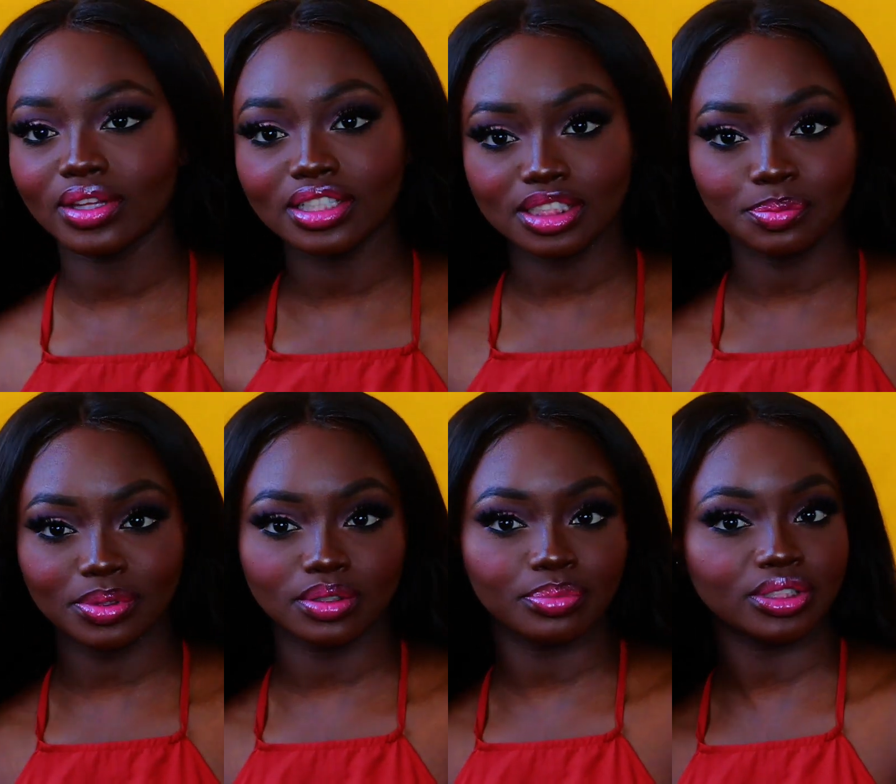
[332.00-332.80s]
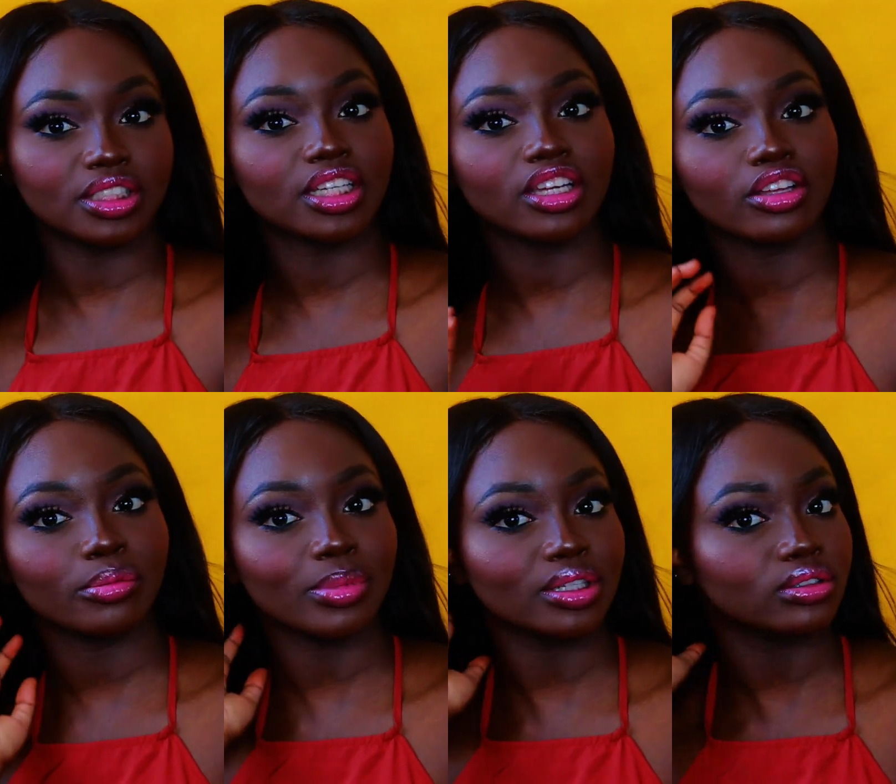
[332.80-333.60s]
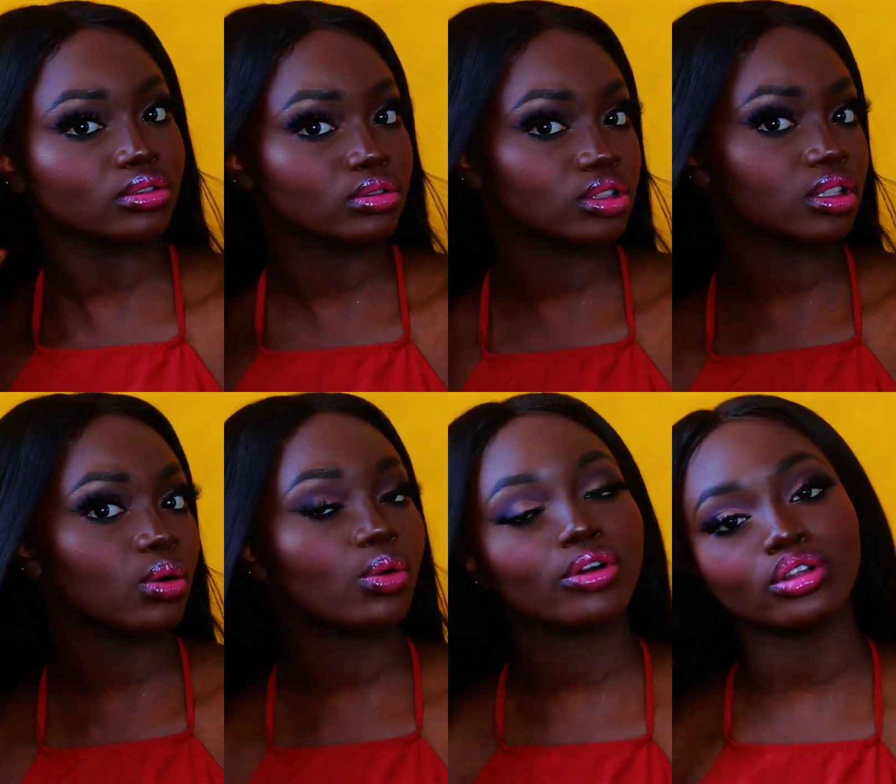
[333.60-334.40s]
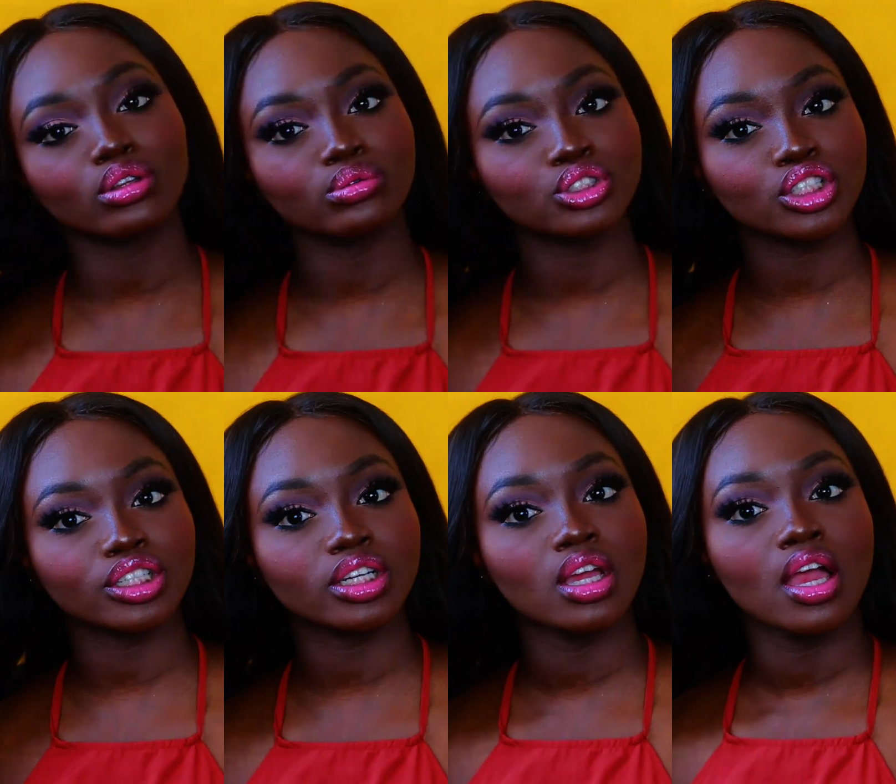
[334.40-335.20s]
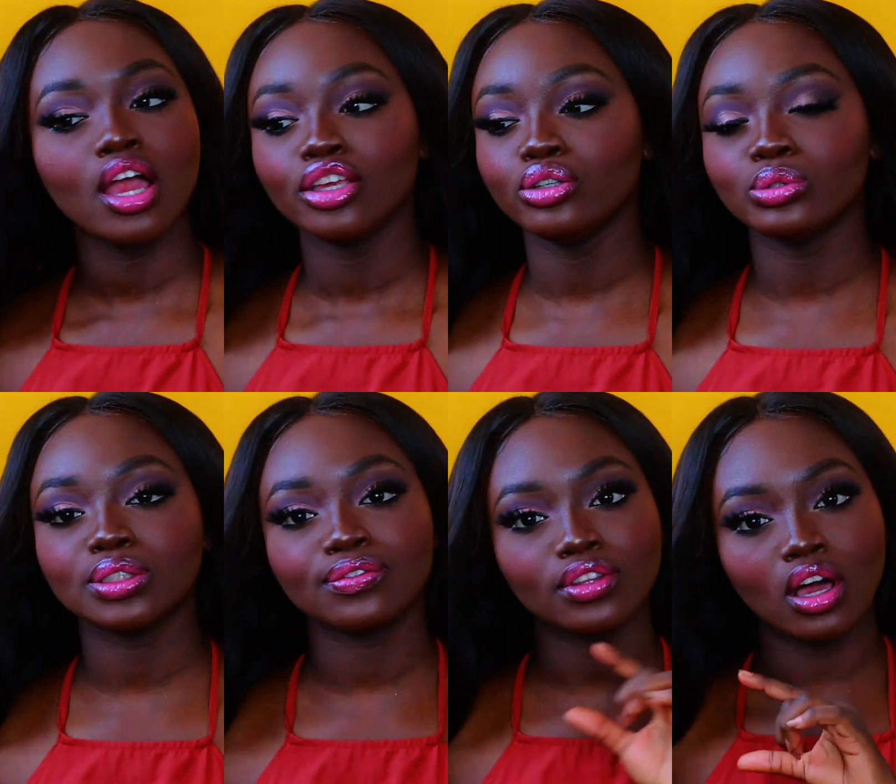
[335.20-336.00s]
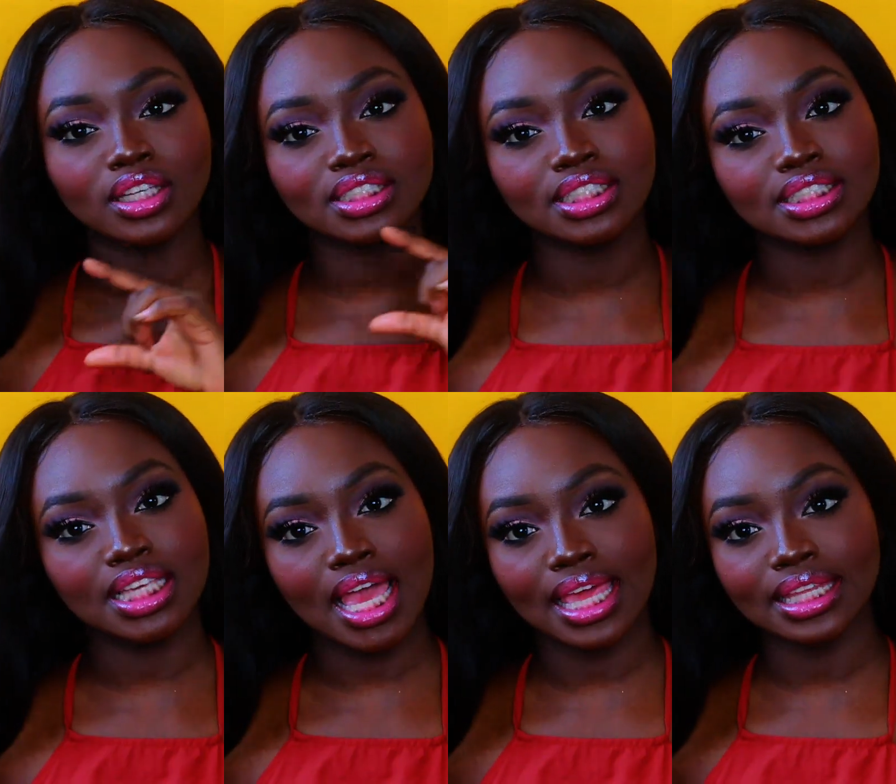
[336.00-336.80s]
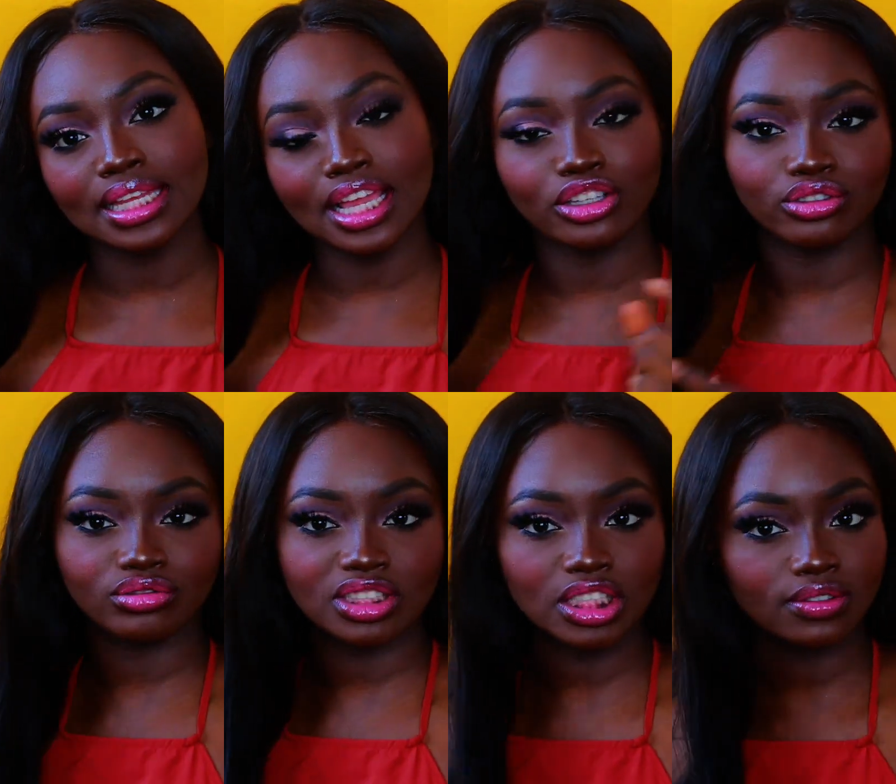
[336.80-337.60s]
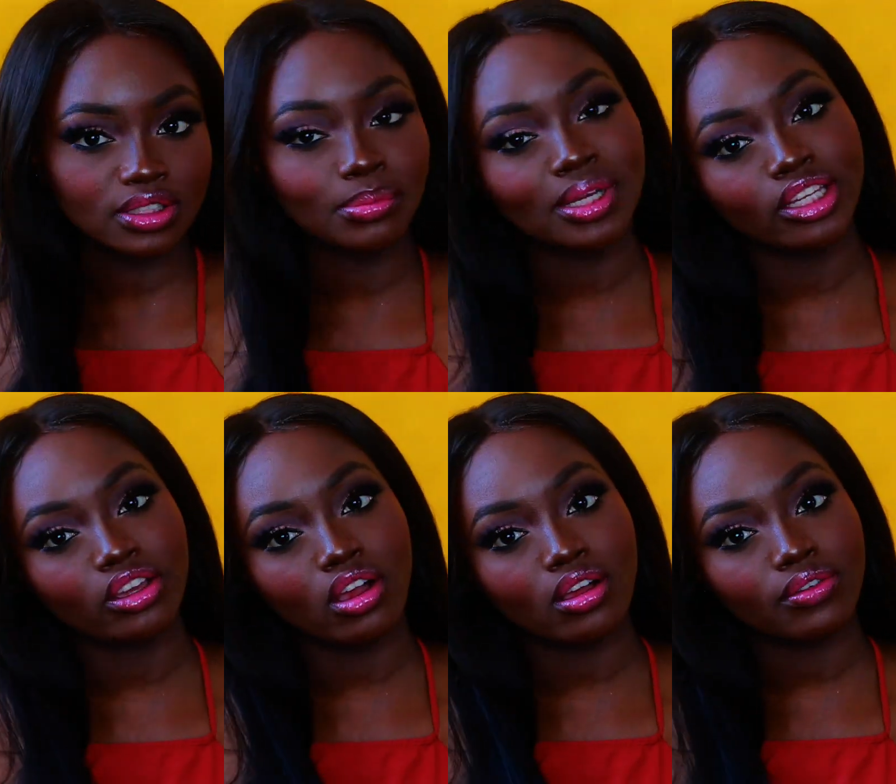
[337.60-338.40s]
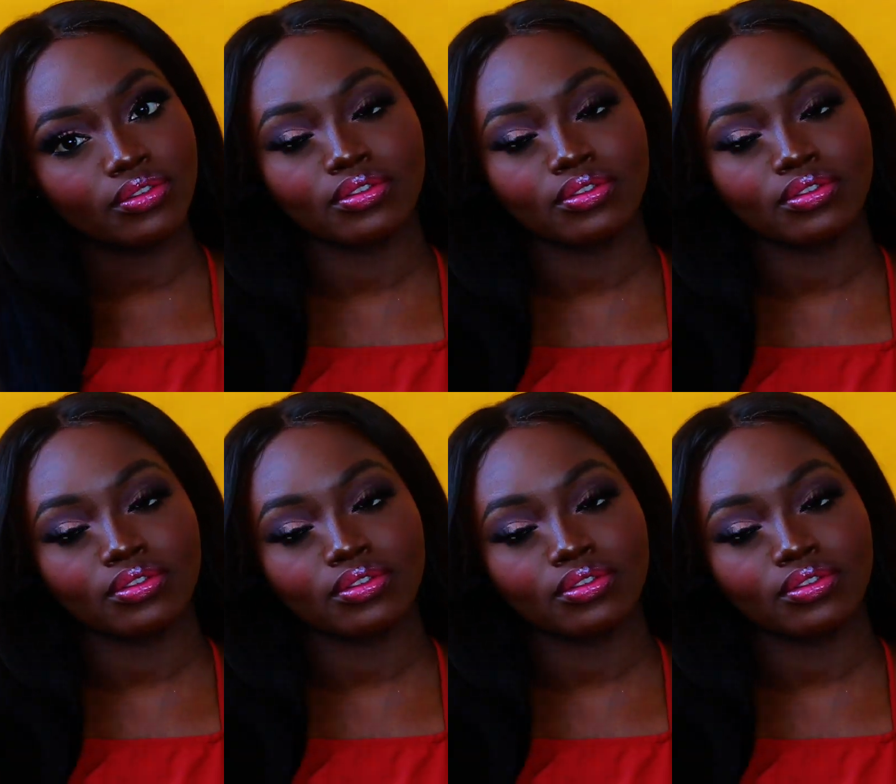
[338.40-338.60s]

this particular bundles or closure. Use Flossie10 and you'll receive some money off.